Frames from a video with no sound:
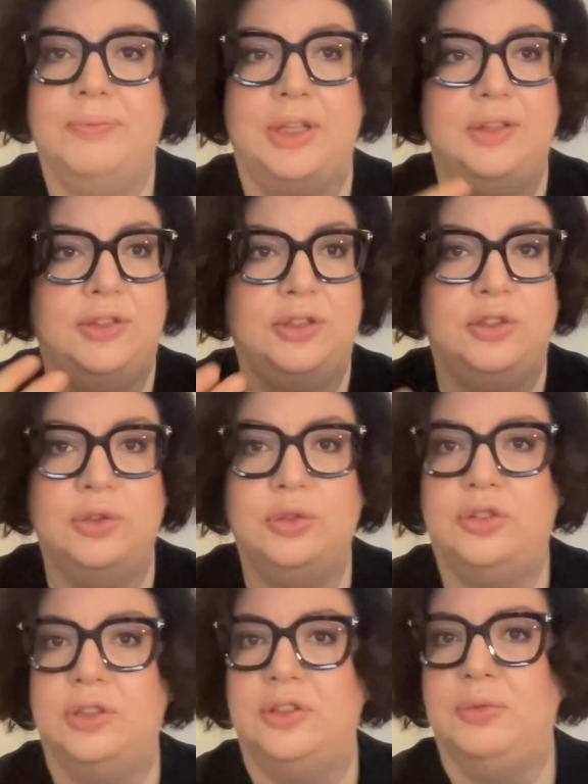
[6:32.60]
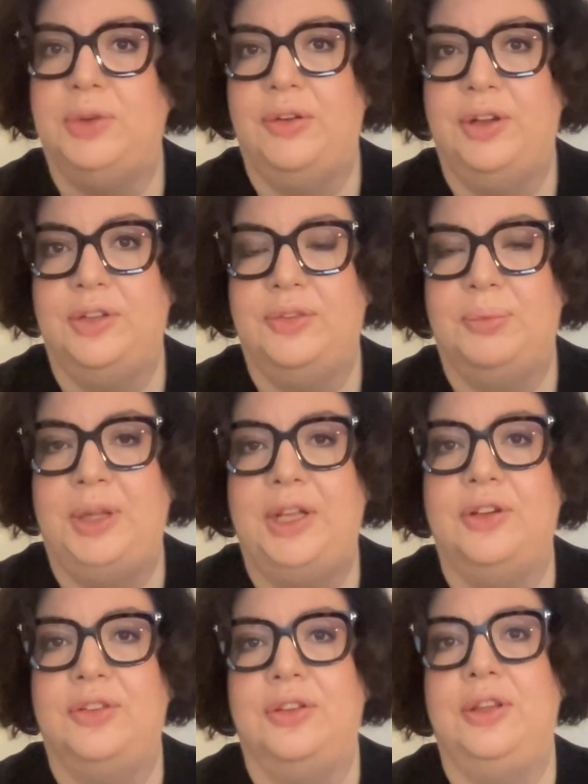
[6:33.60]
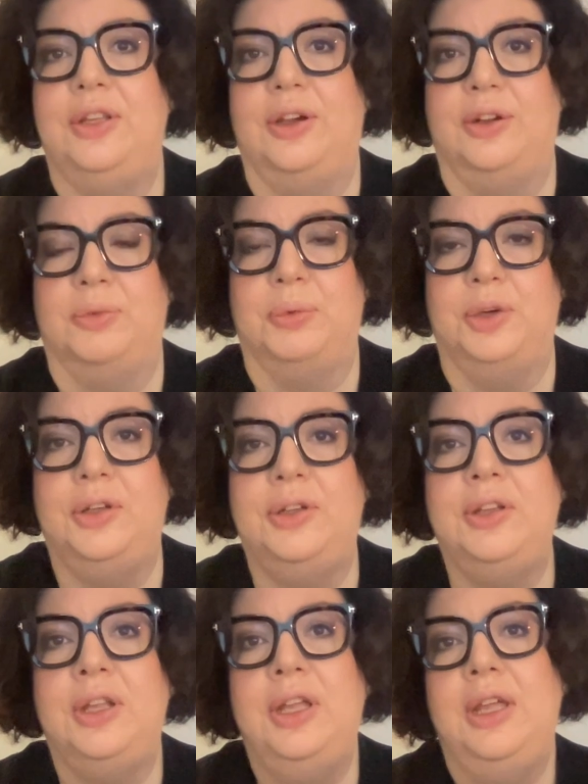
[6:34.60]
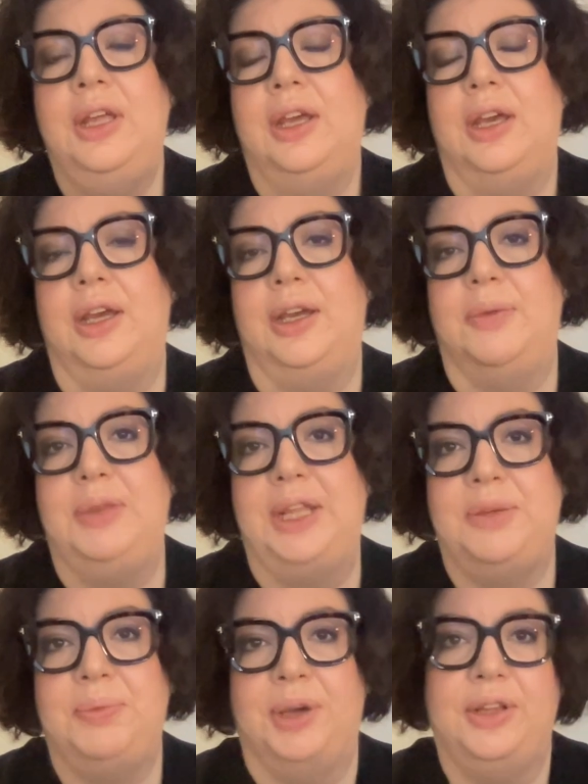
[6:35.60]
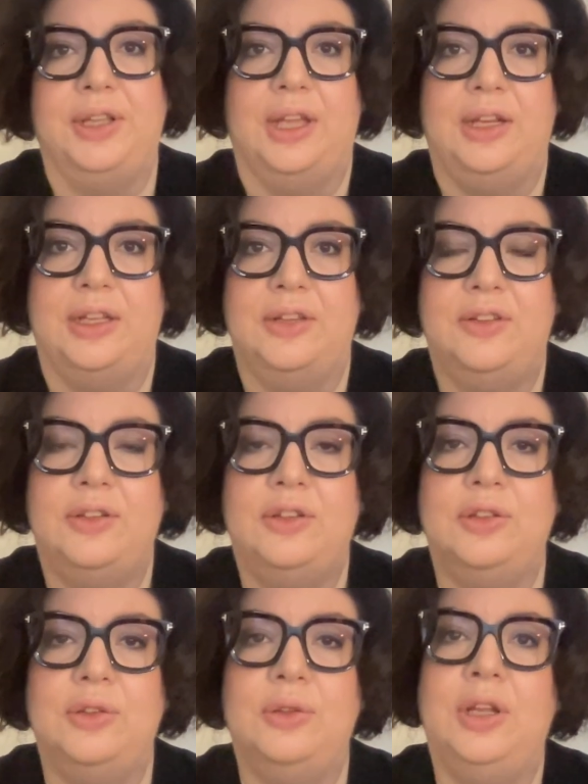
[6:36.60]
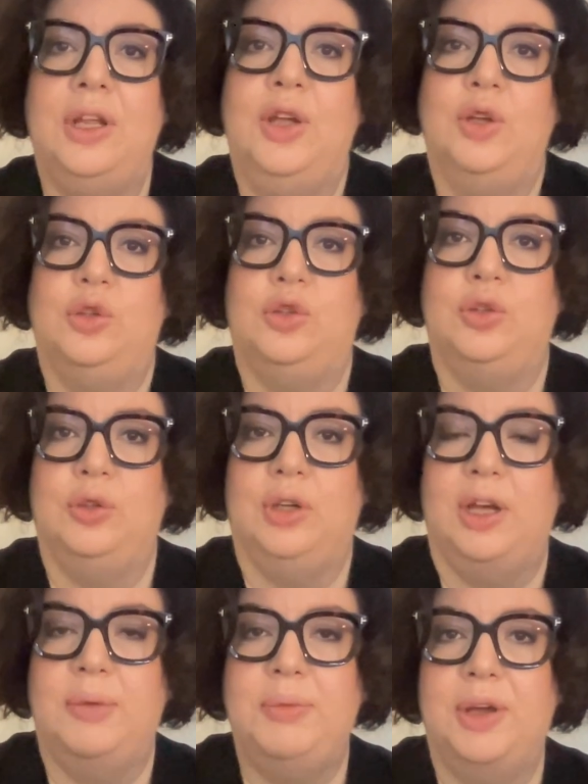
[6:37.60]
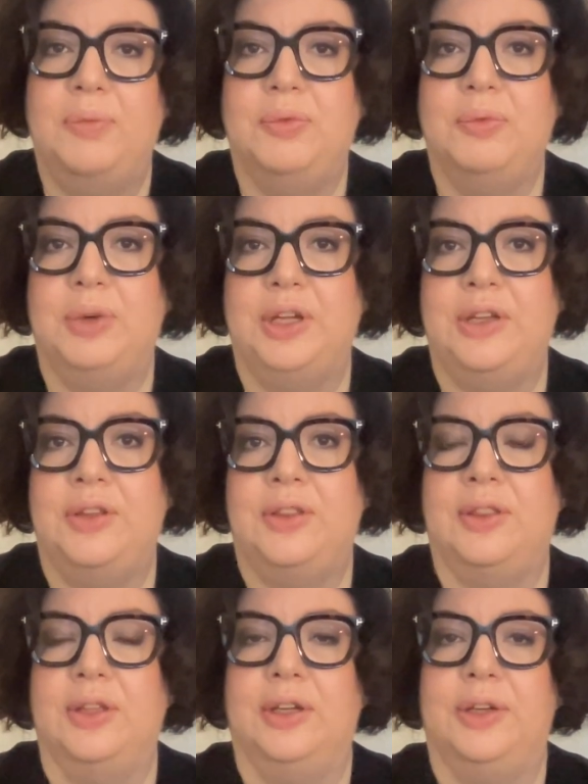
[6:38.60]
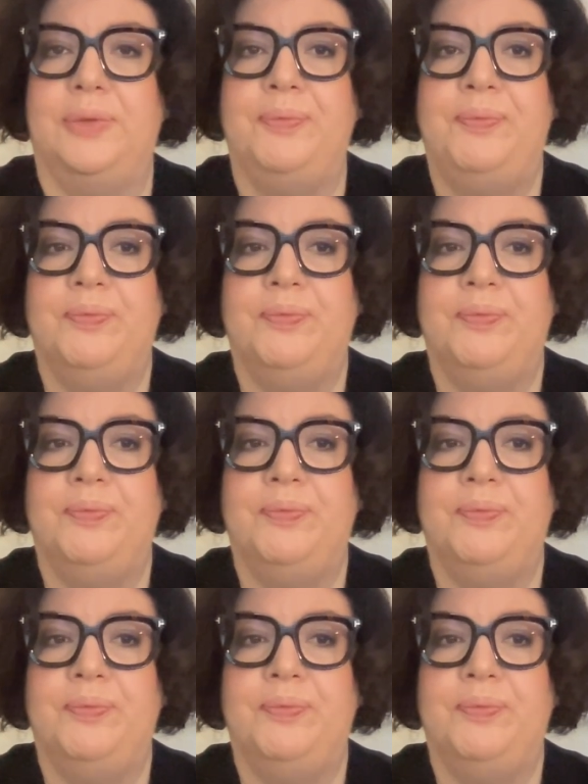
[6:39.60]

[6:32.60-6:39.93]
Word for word: institutions, various players in the art world, led by the Getty Institute, to come up with a